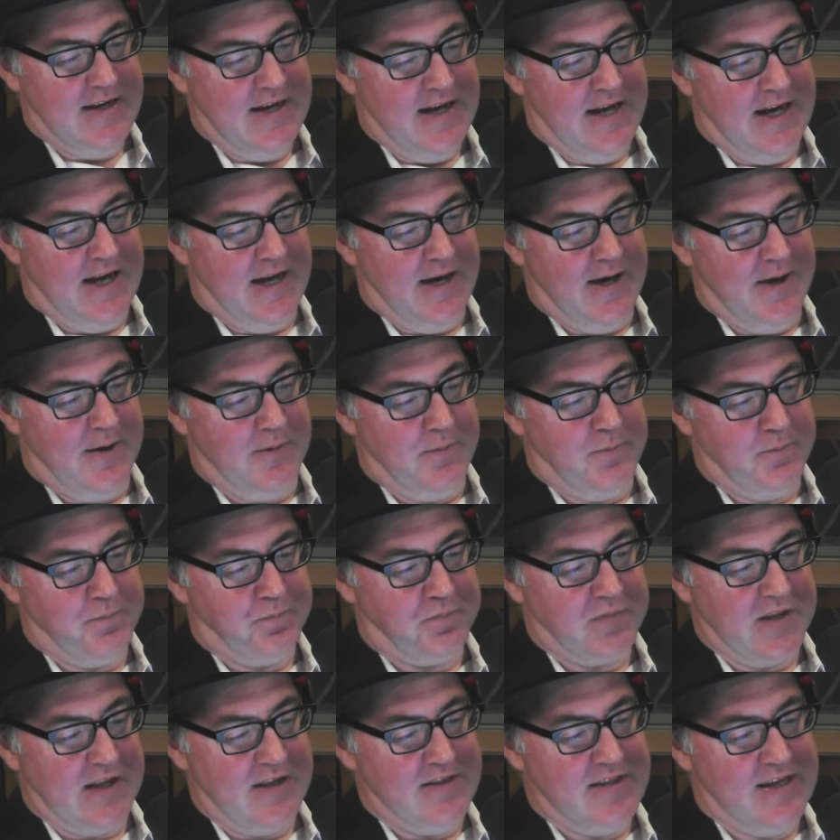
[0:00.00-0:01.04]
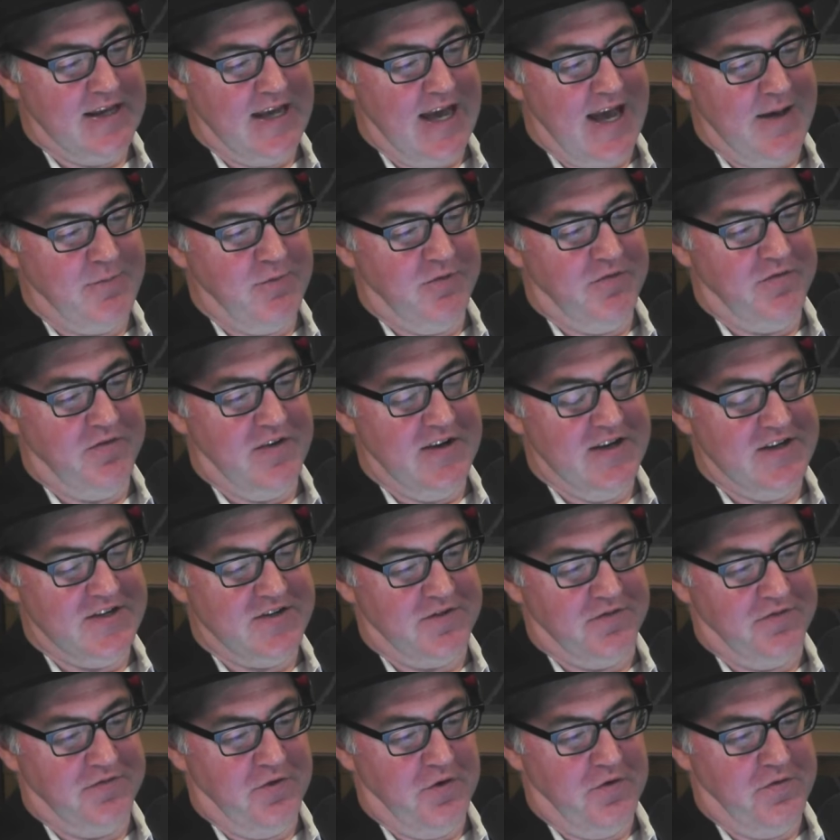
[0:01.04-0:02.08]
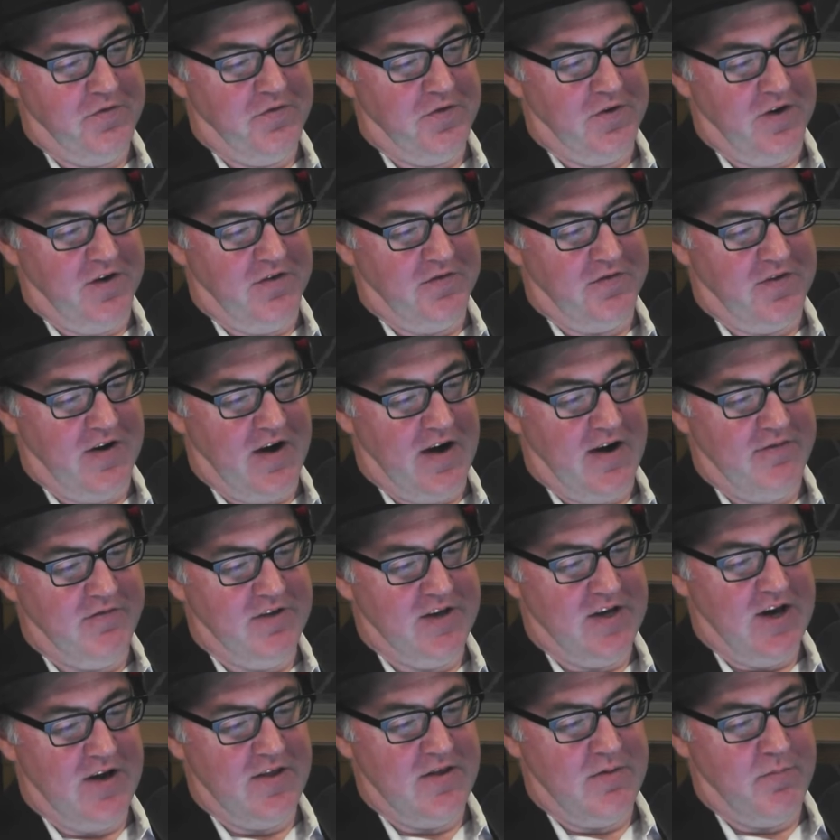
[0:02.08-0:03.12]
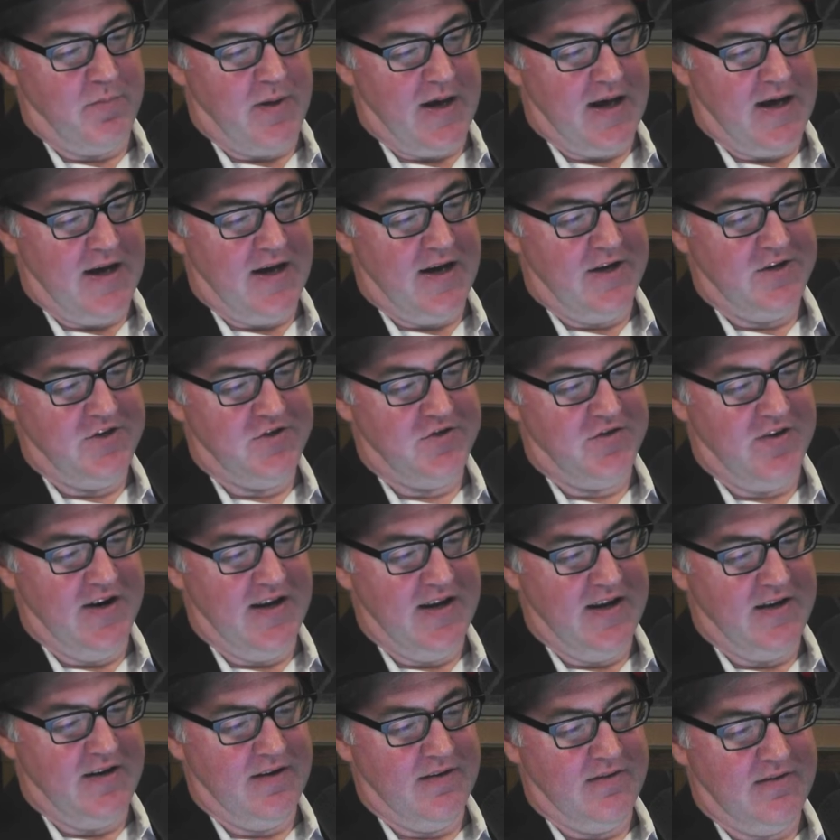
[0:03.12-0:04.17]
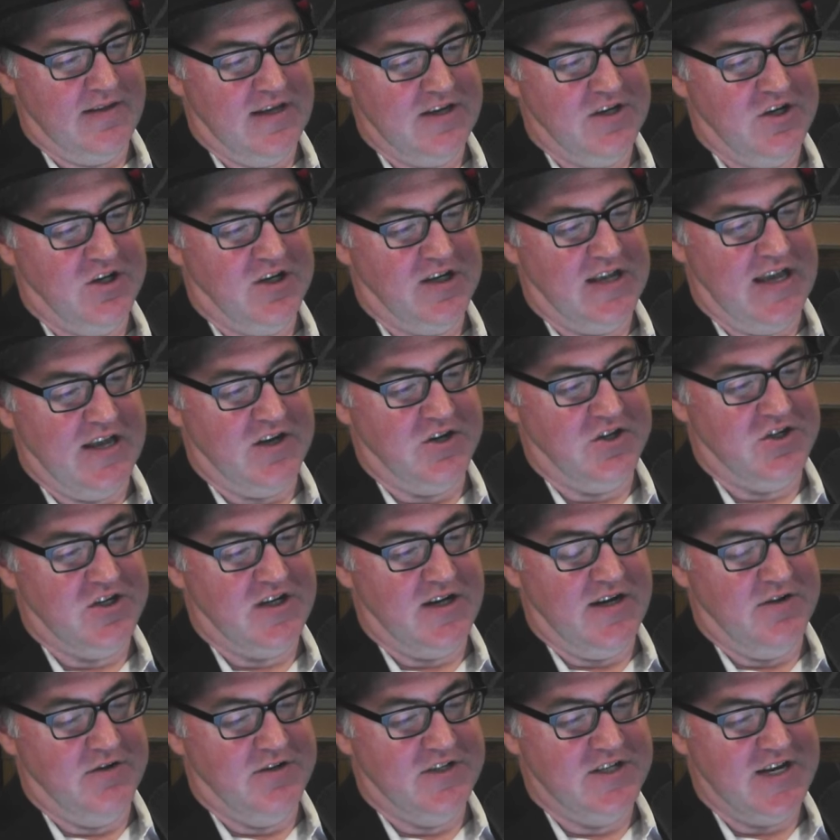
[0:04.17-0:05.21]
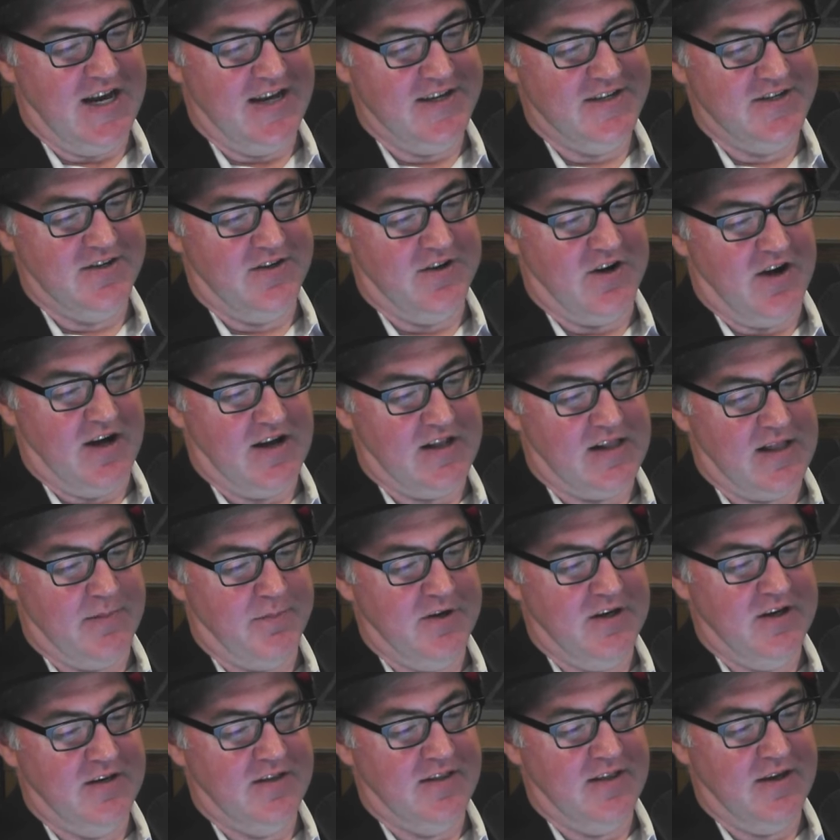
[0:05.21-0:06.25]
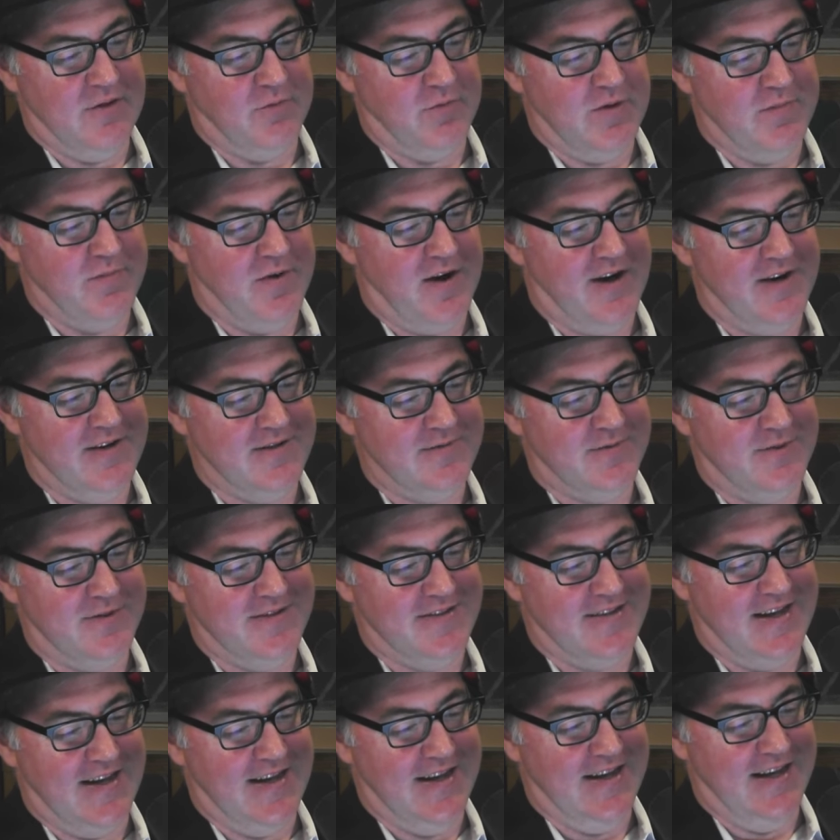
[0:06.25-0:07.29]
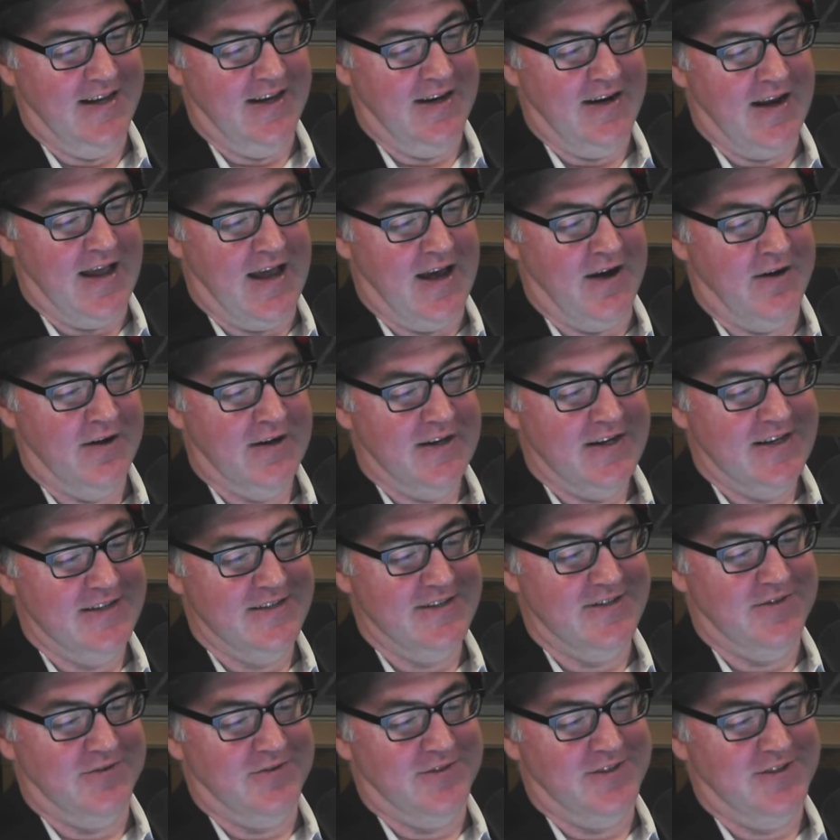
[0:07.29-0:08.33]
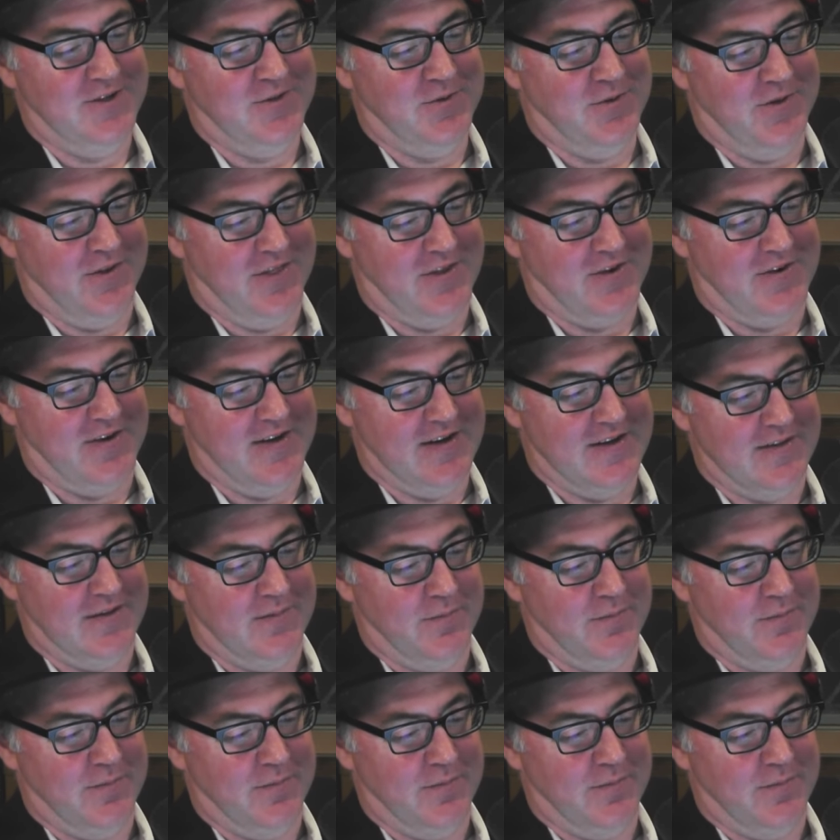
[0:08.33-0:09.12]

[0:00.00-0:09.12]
The game would finish at 4:45, you go to the bar, drink, then you'd it'd change to a nightclub, and you'd think, we might as well stay here now until 2 or 3 in the